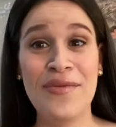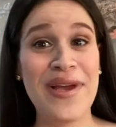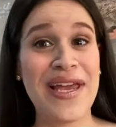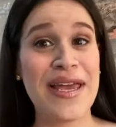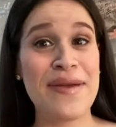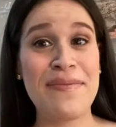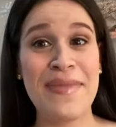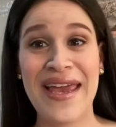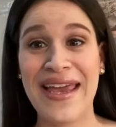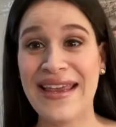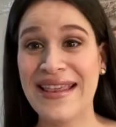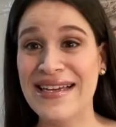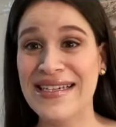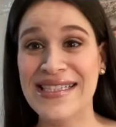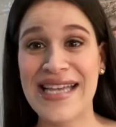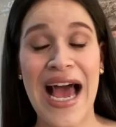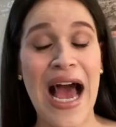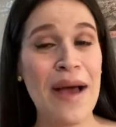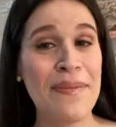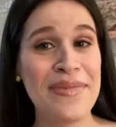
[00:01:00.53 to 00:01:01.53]
we can make
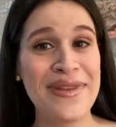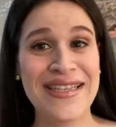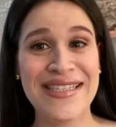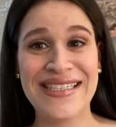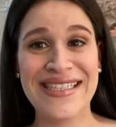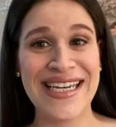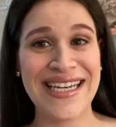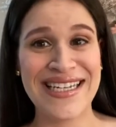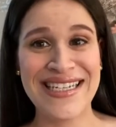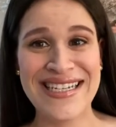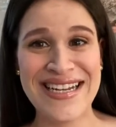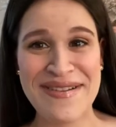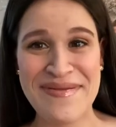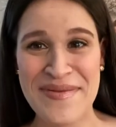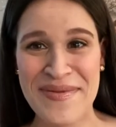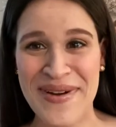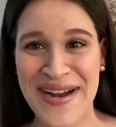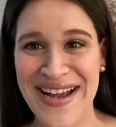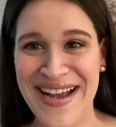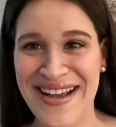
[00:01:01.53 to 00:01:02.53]
this happen the second
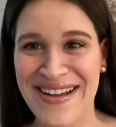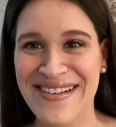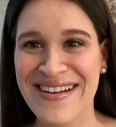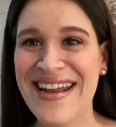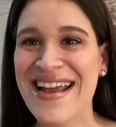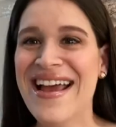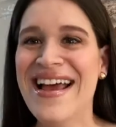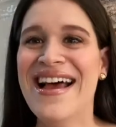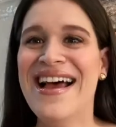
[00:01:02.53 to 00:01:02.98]
time around.